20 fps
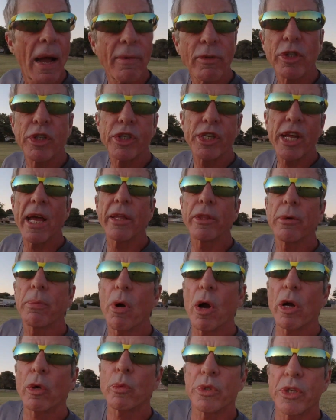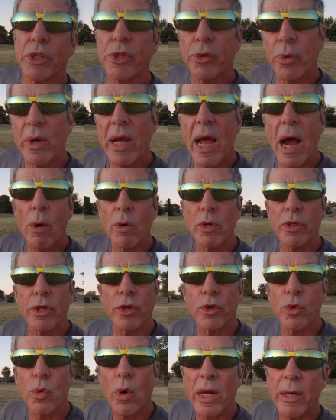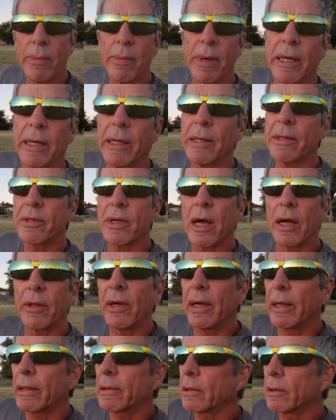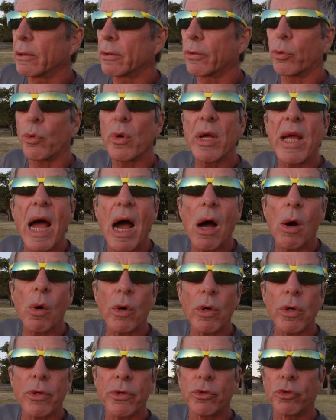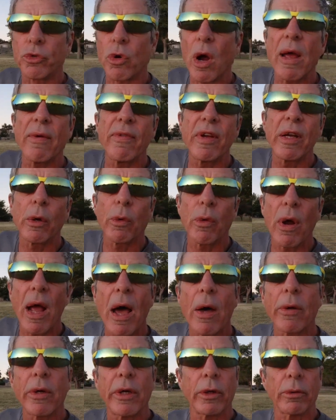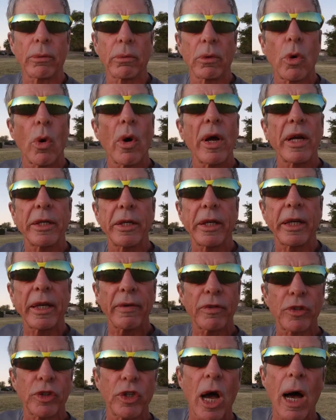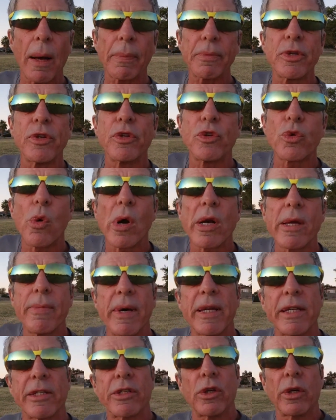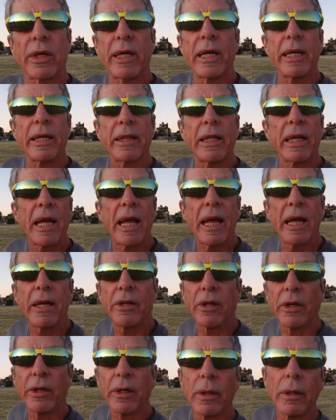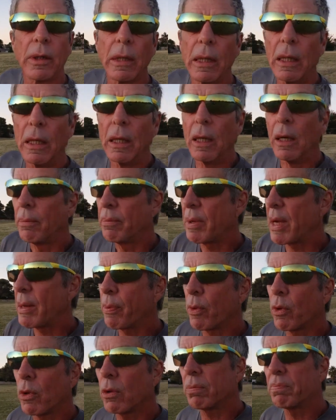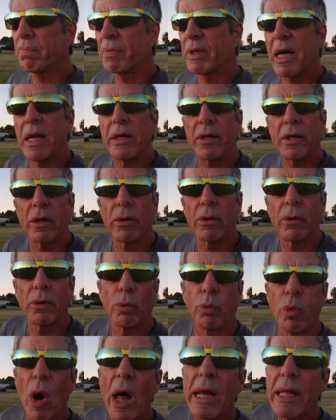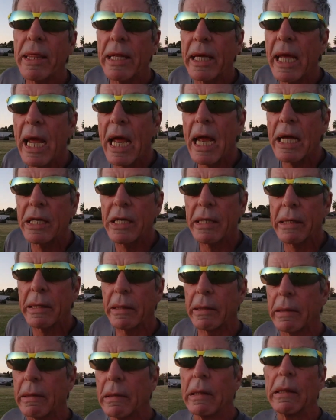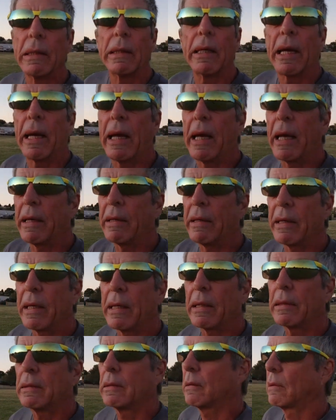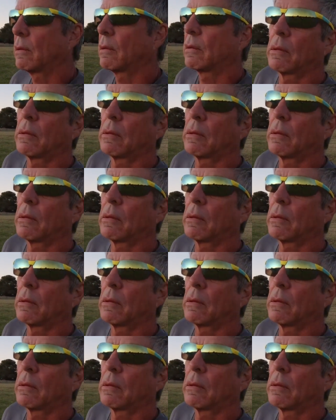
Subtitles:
average stay at the park was 3 hours and 20 minutes. I think 3 hours driving around and going to gift shops and 20 minutes looking at the canyon. People tend to run in the canyon and